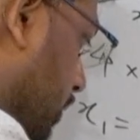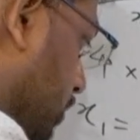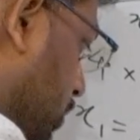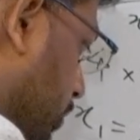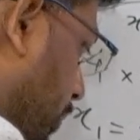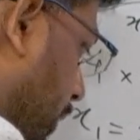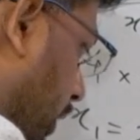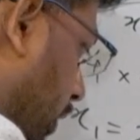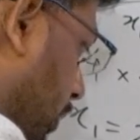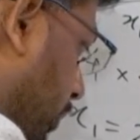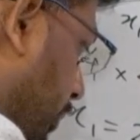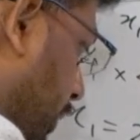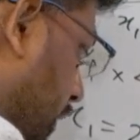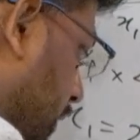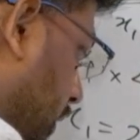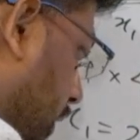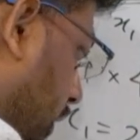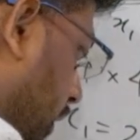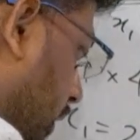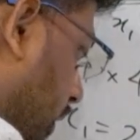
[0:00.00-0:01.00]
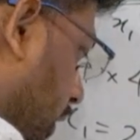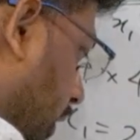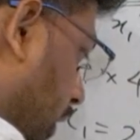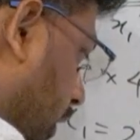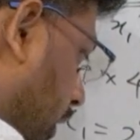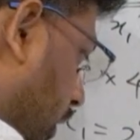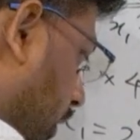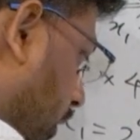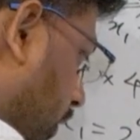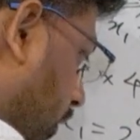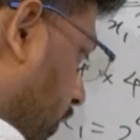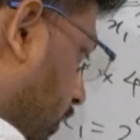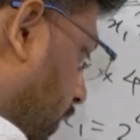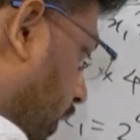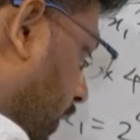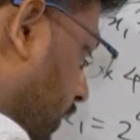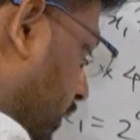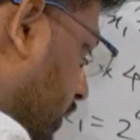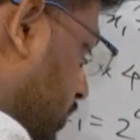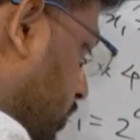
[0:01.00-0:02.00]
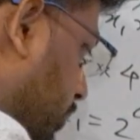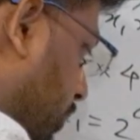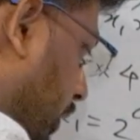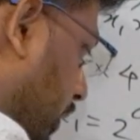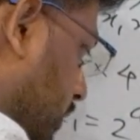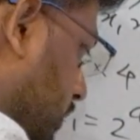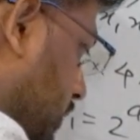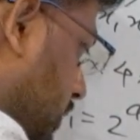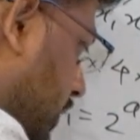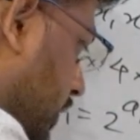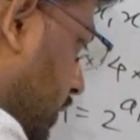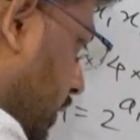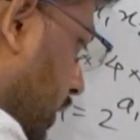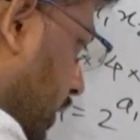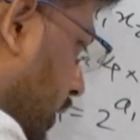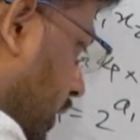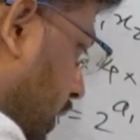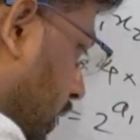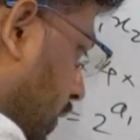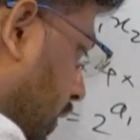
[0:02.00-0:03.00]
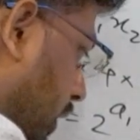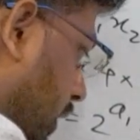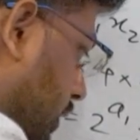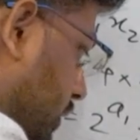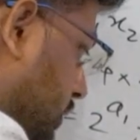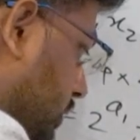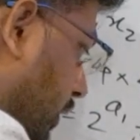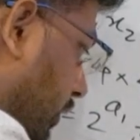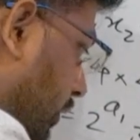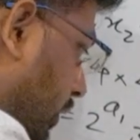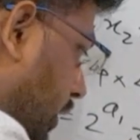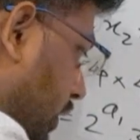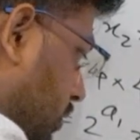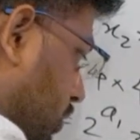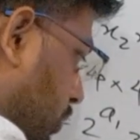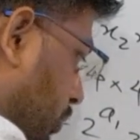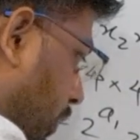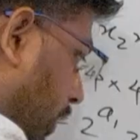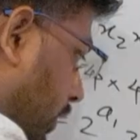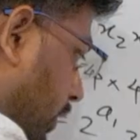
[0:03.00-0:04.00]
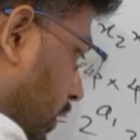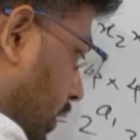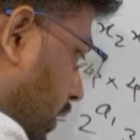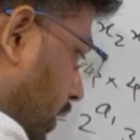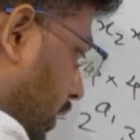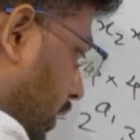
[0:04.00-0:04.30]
raised to power b3, 5 raised to power c3, 7 raised to power